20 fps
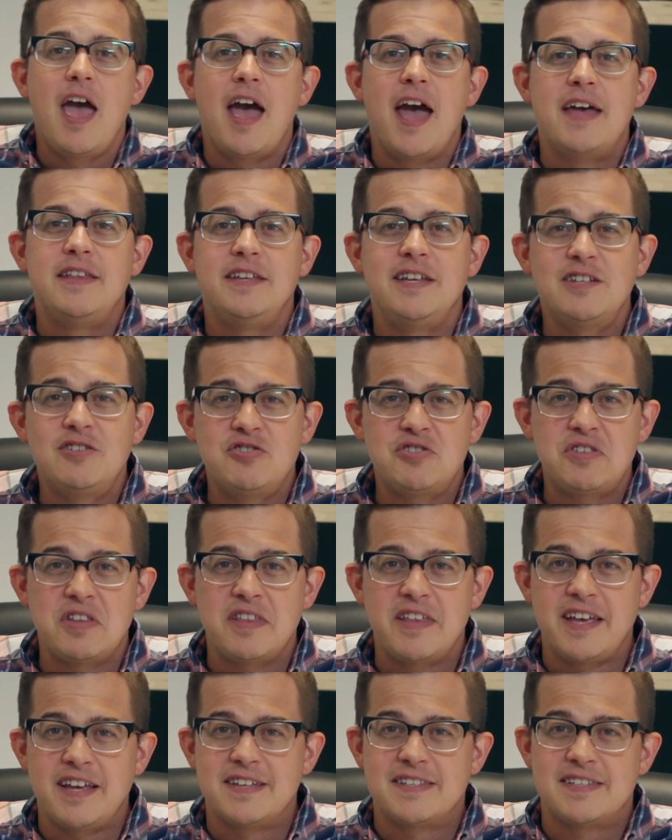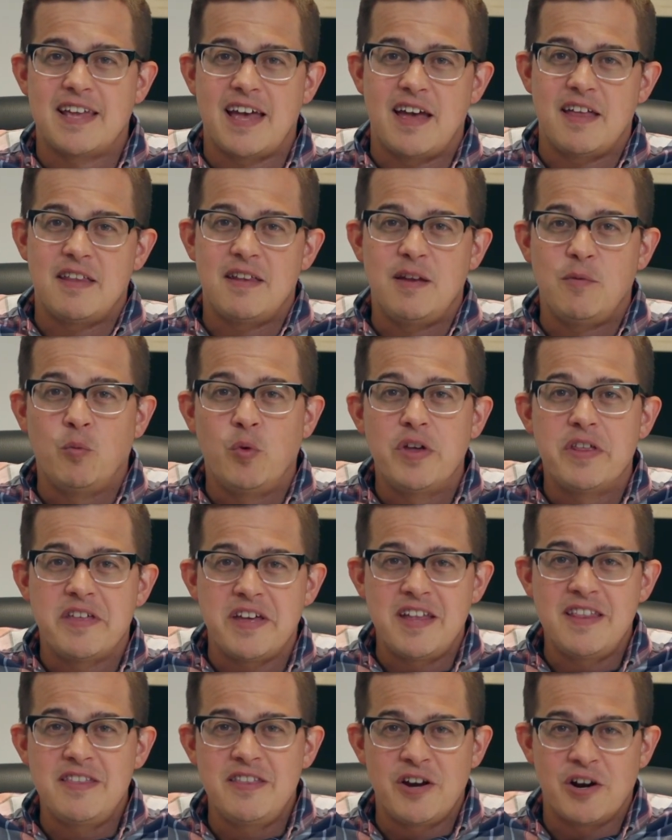And the interesting thing is that
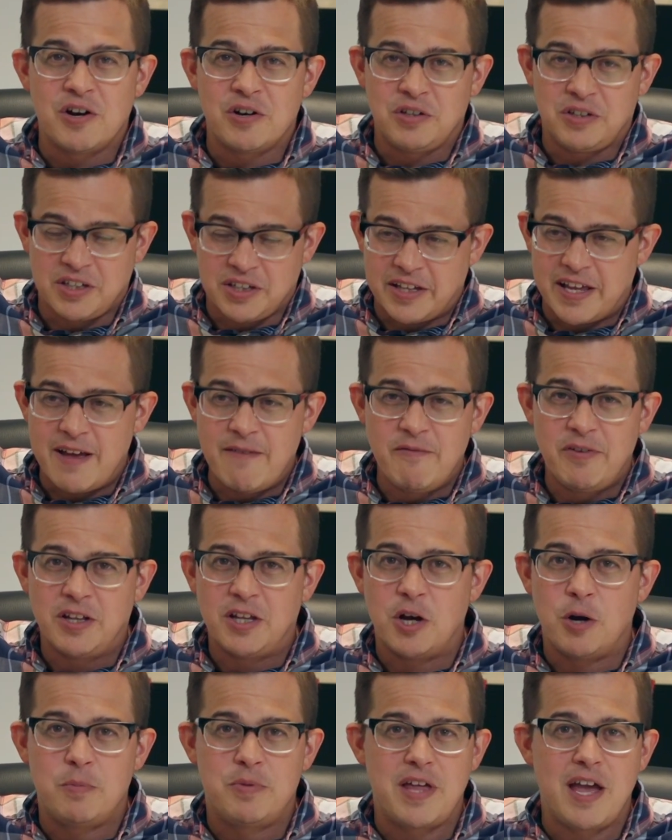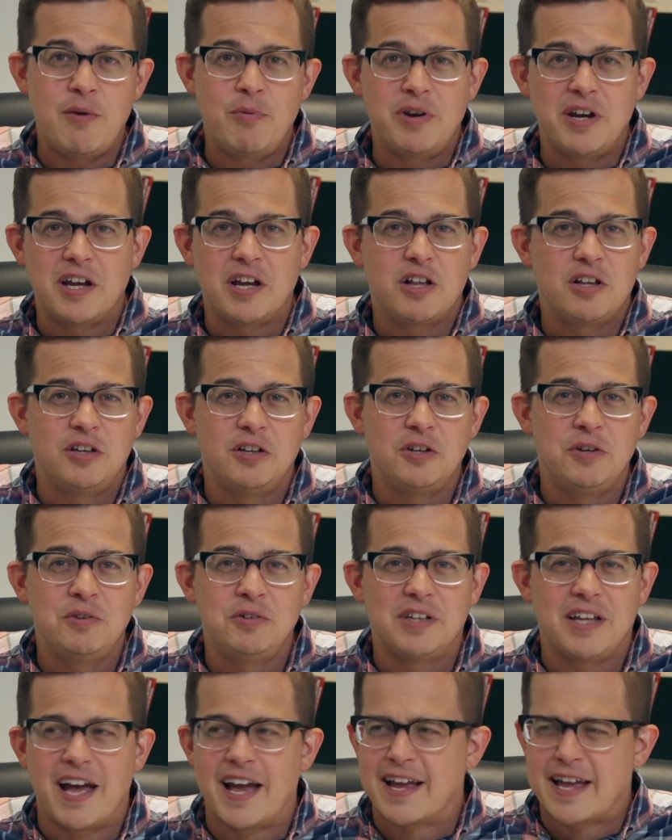within their little envelope, they would
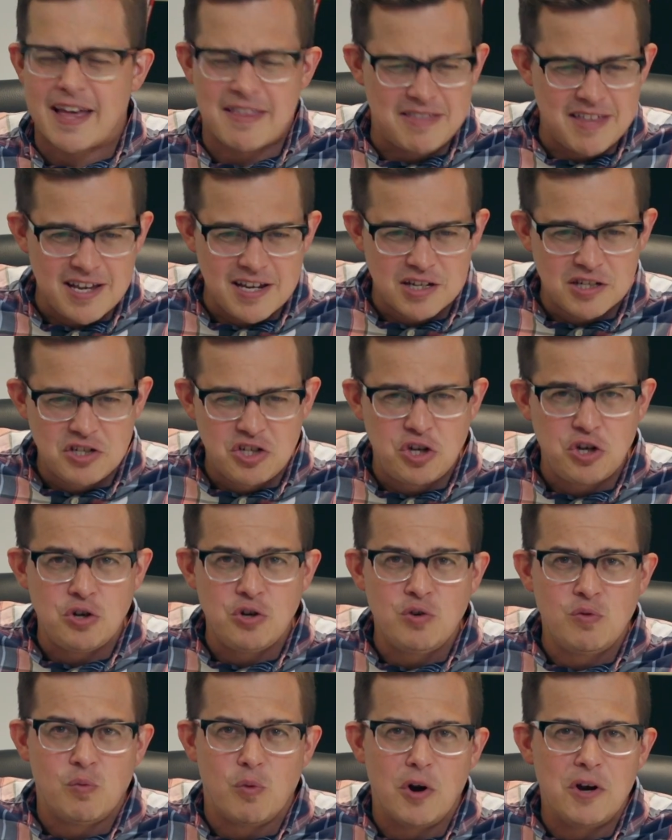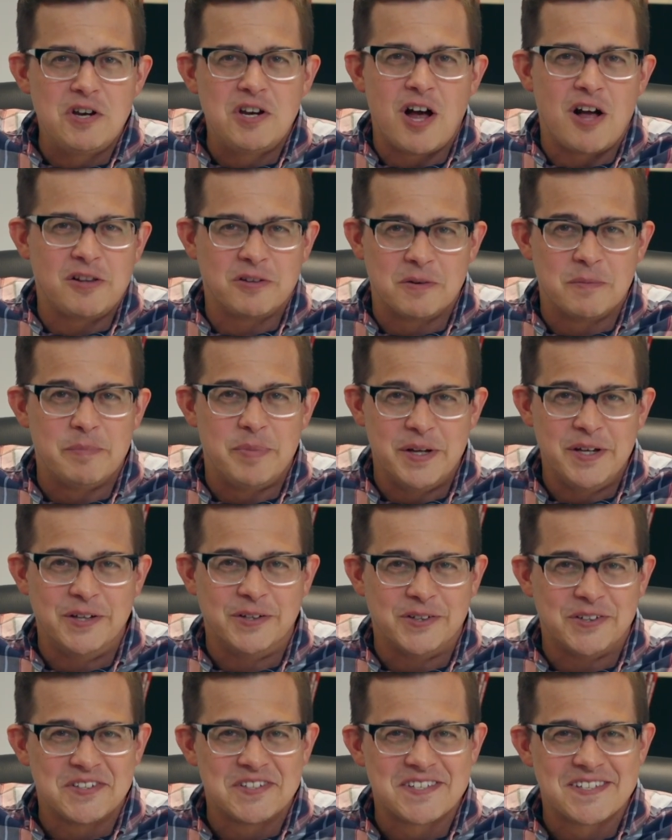include I think 2 $1
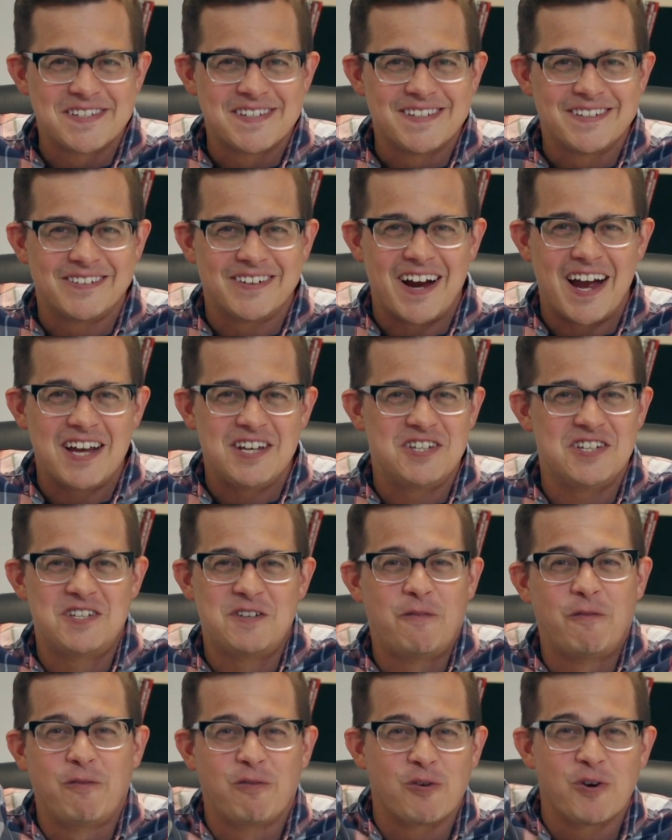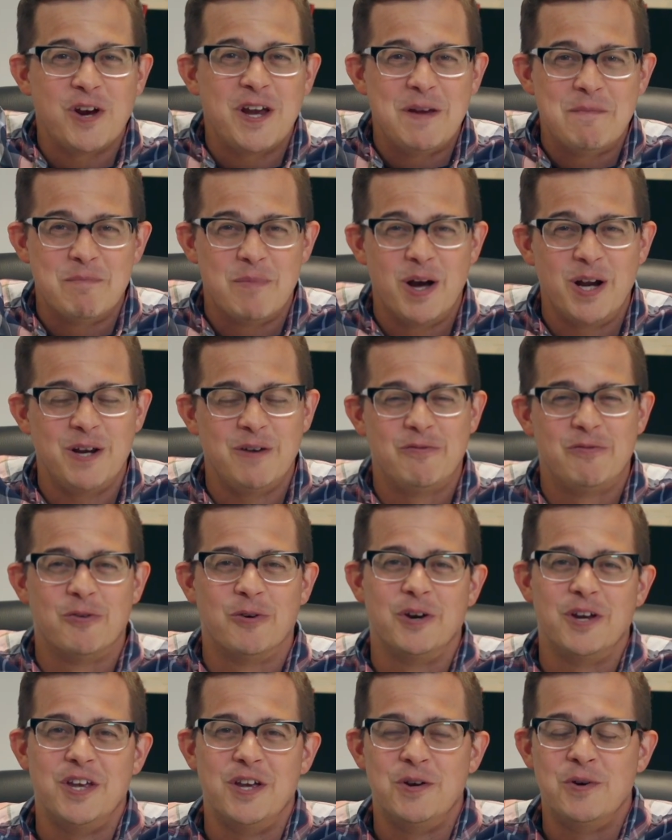bills, right? Just free money
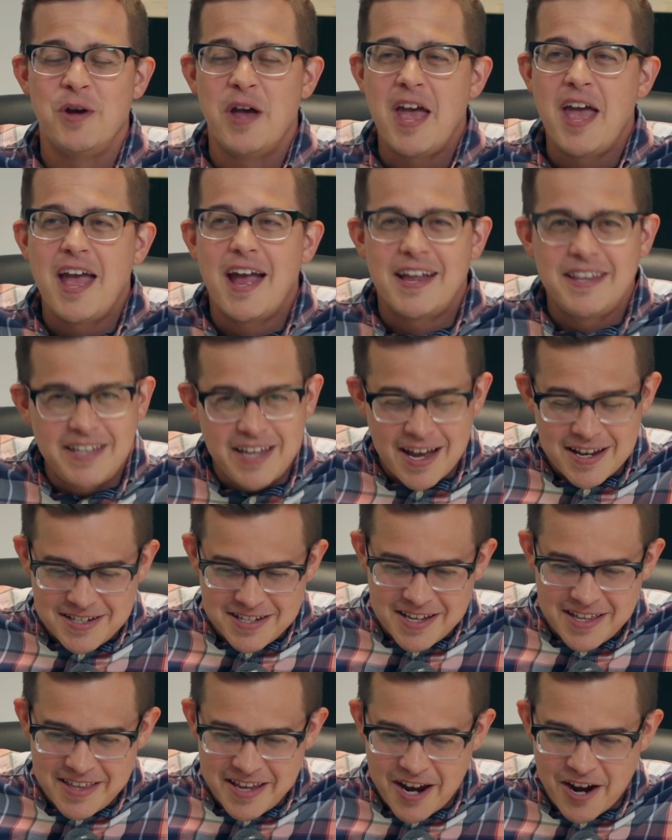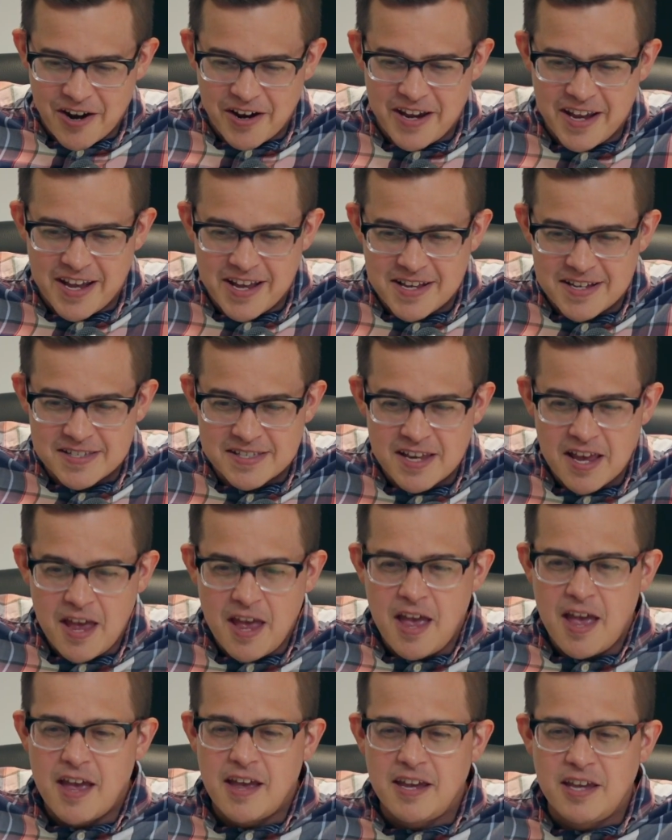for you. And the idea there is,
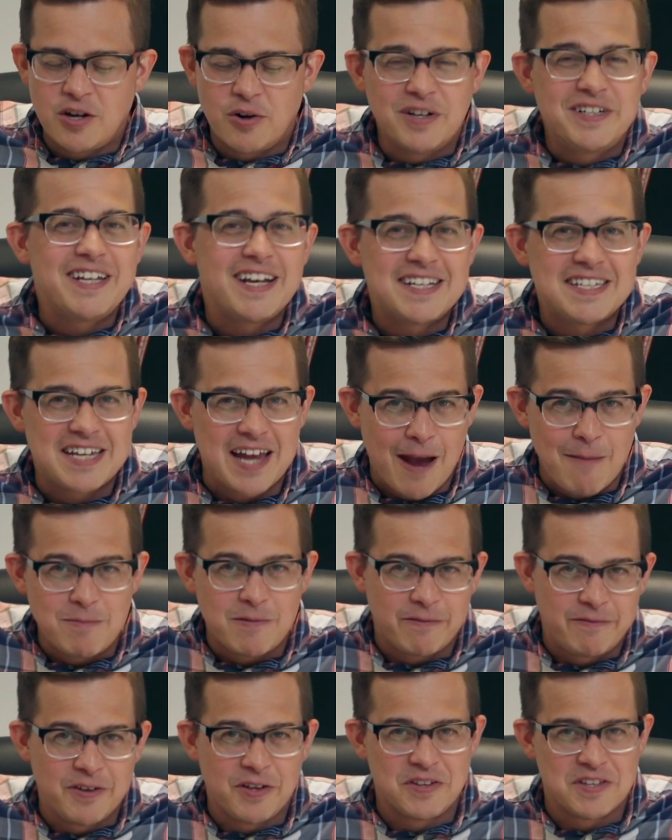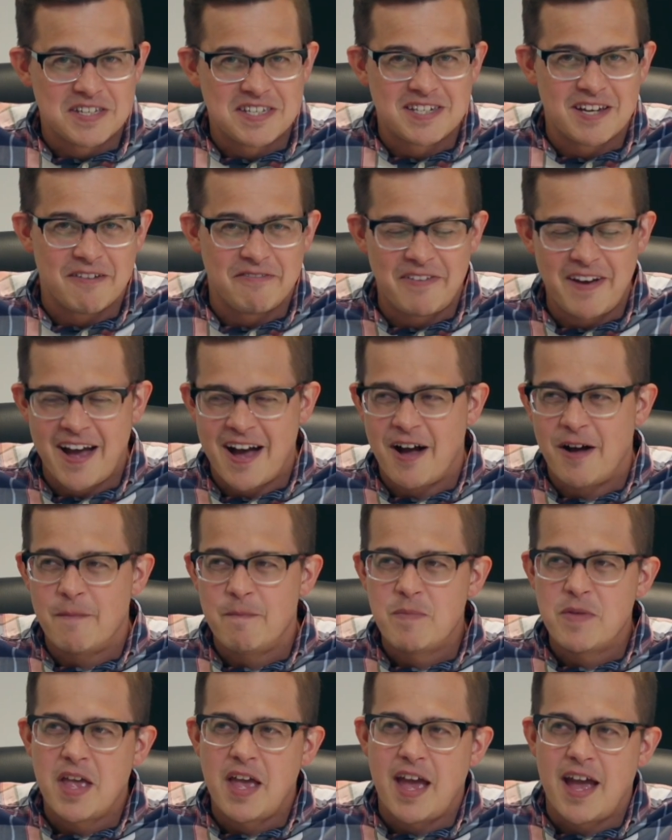it takes time to fill this stuff out.
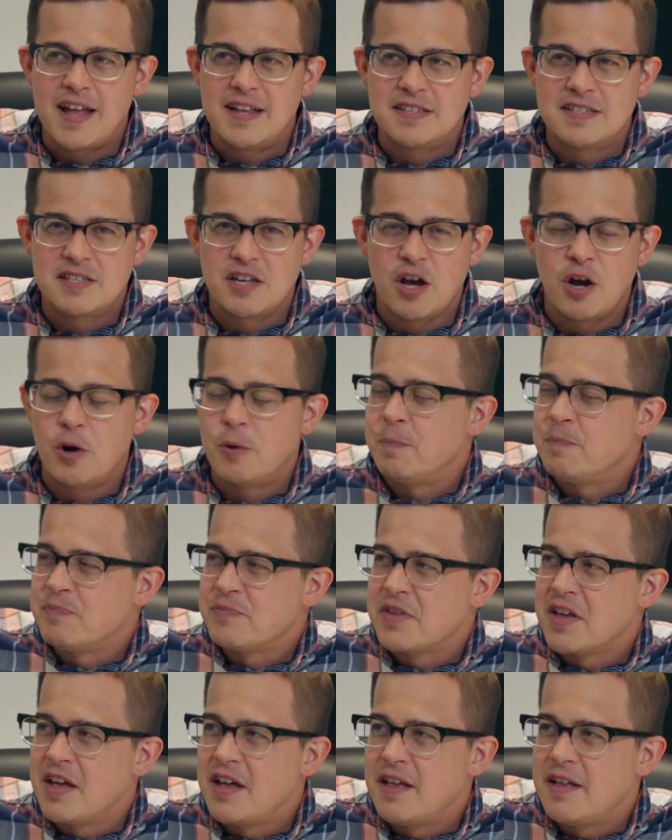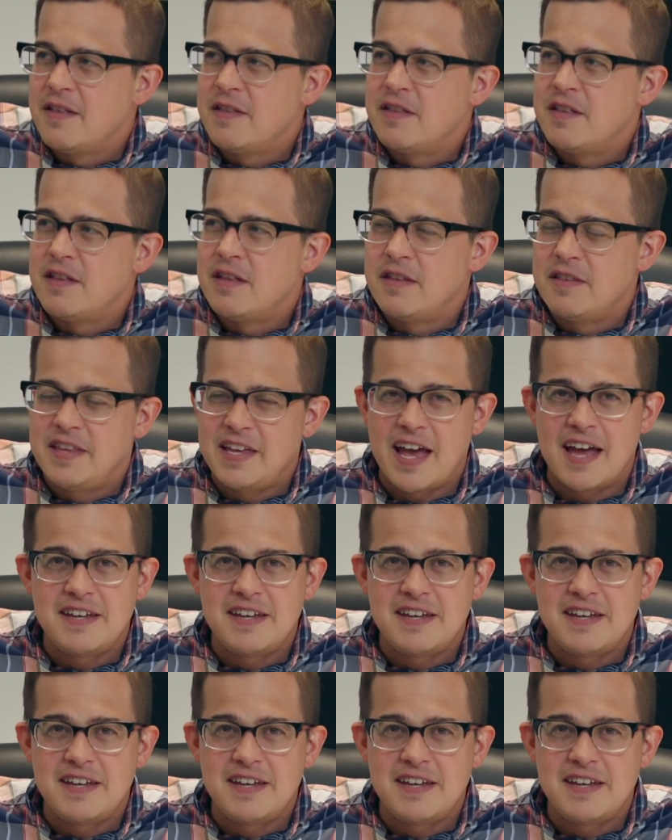And so the